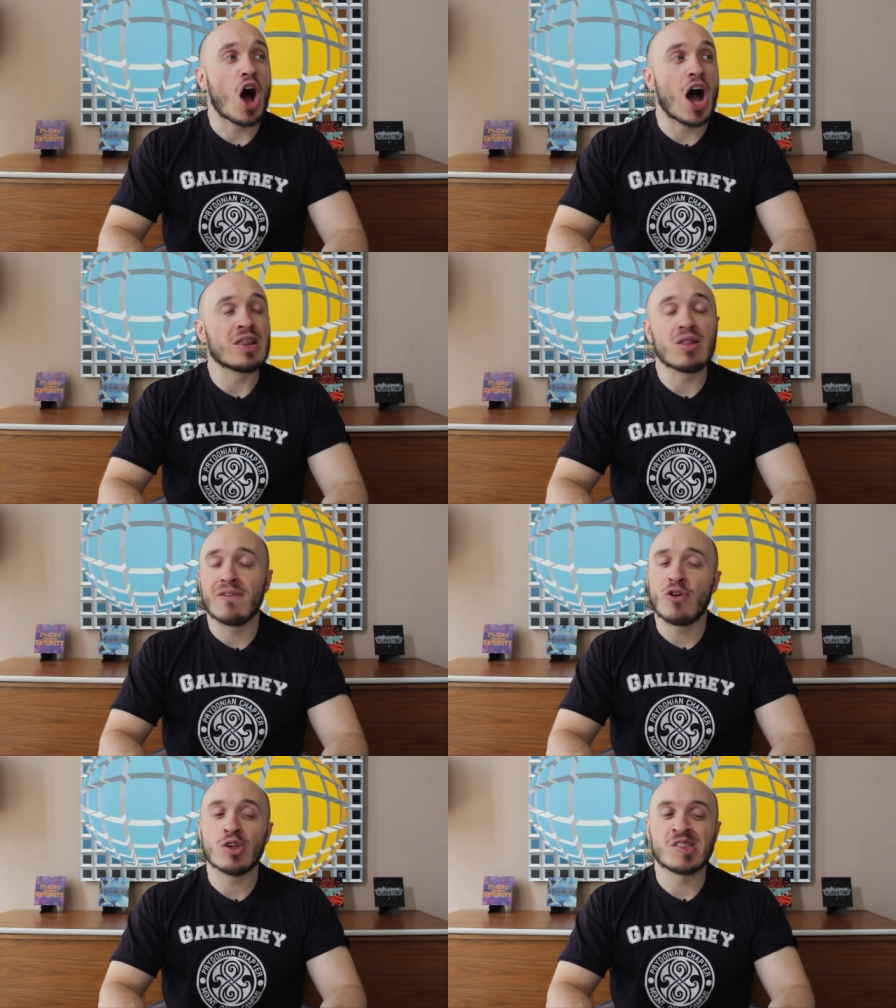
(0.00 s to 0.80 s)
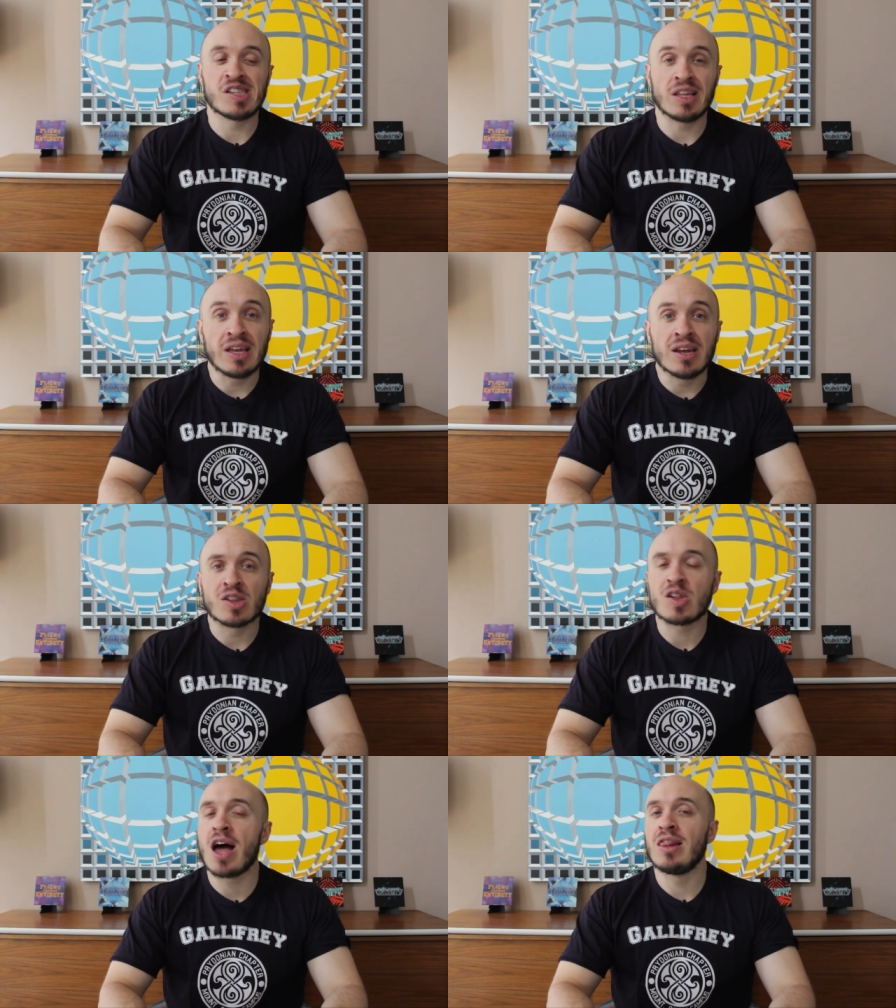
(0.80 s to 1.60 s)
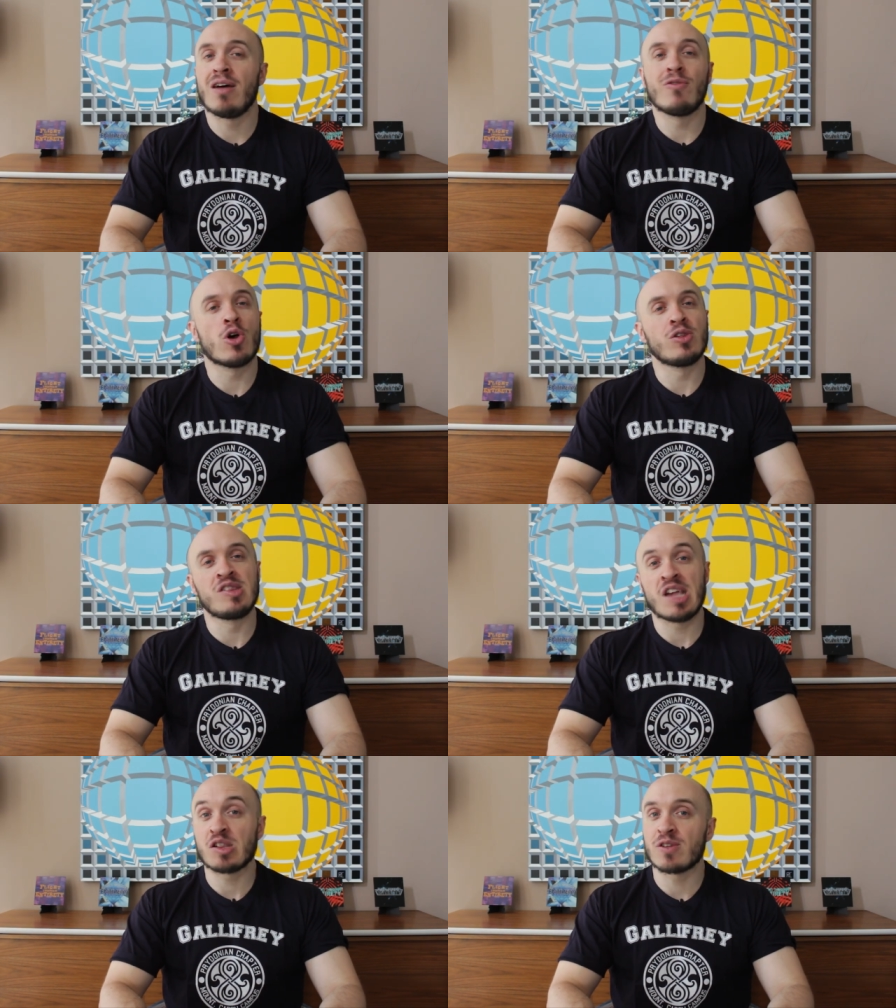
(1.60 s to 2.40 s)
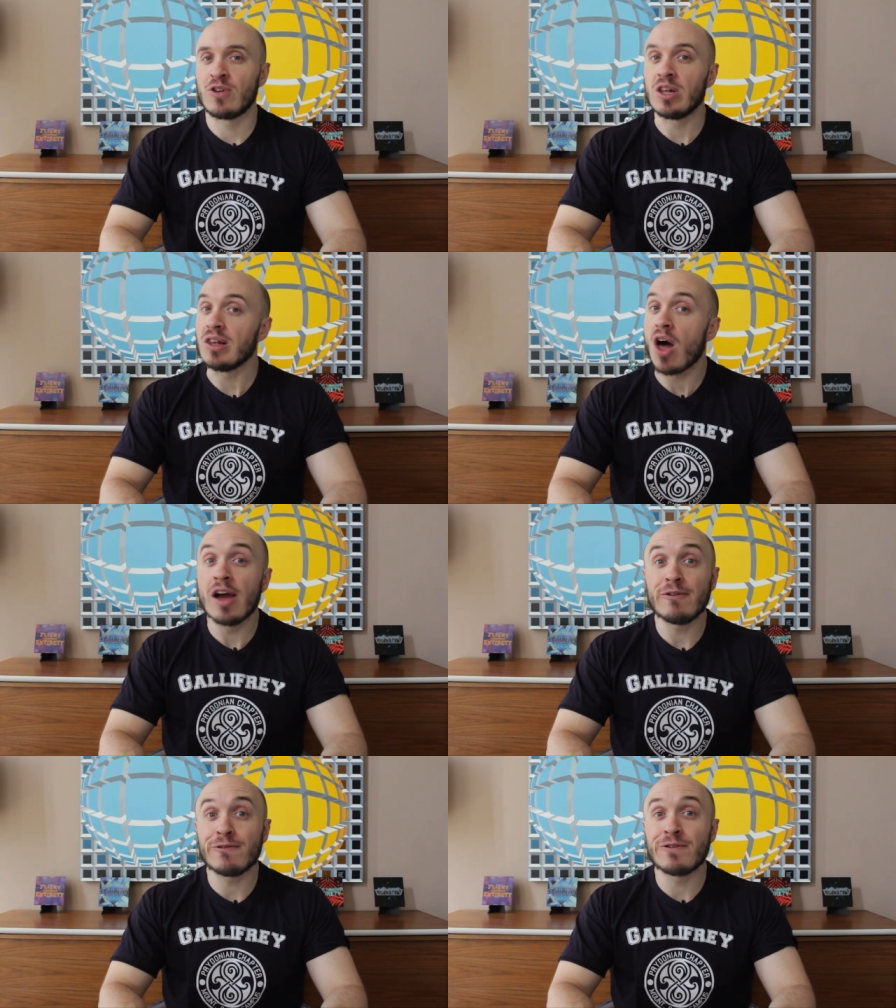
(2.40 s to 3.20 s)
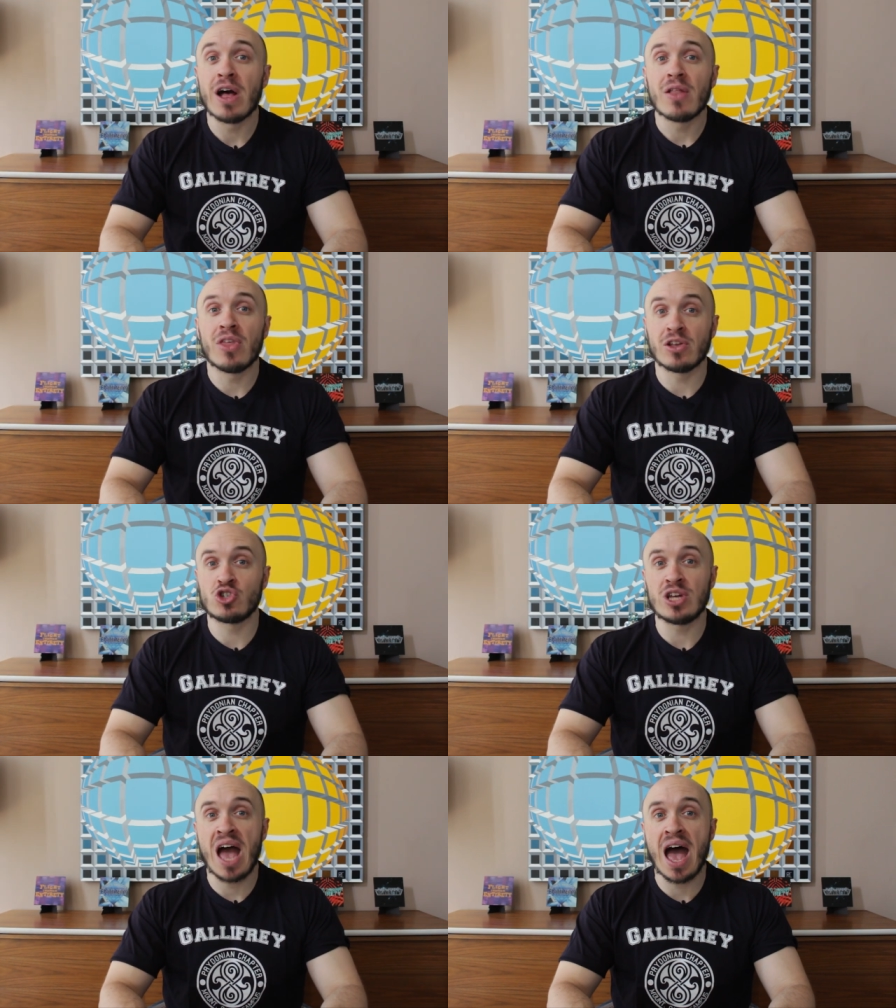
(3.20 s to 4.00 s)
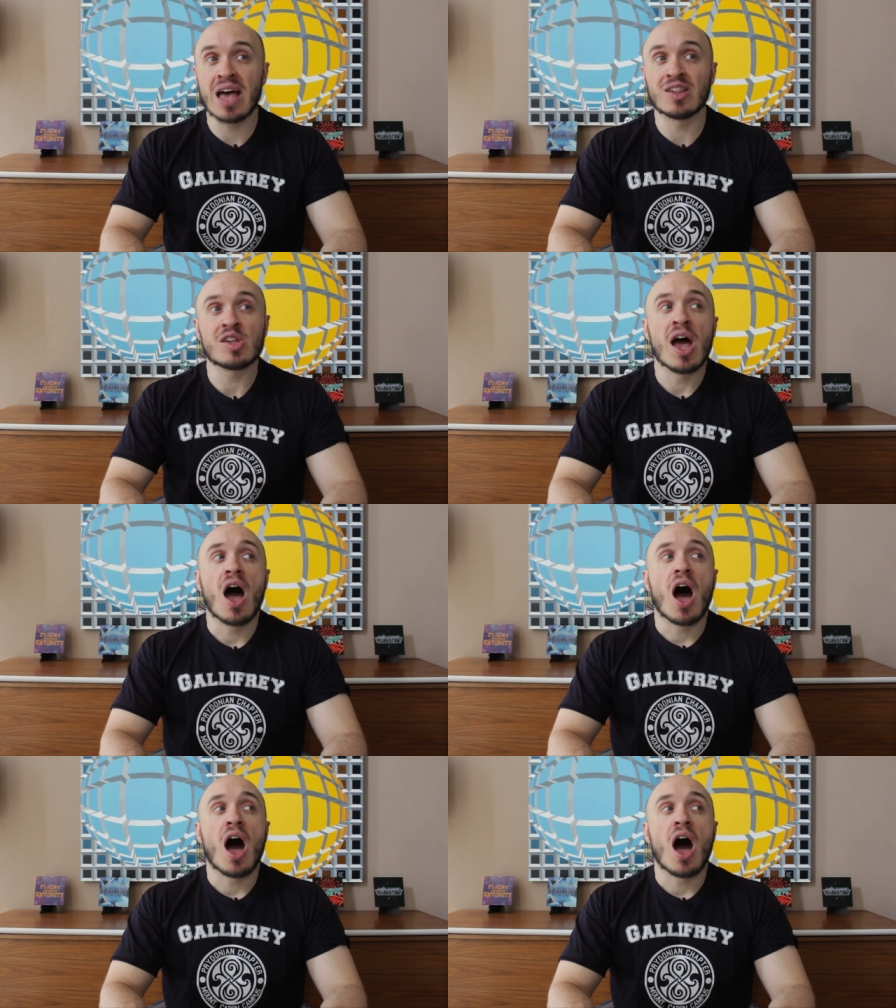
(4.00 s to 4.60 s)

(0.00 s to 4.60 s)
I love her silliness. I love her zest for life that she has.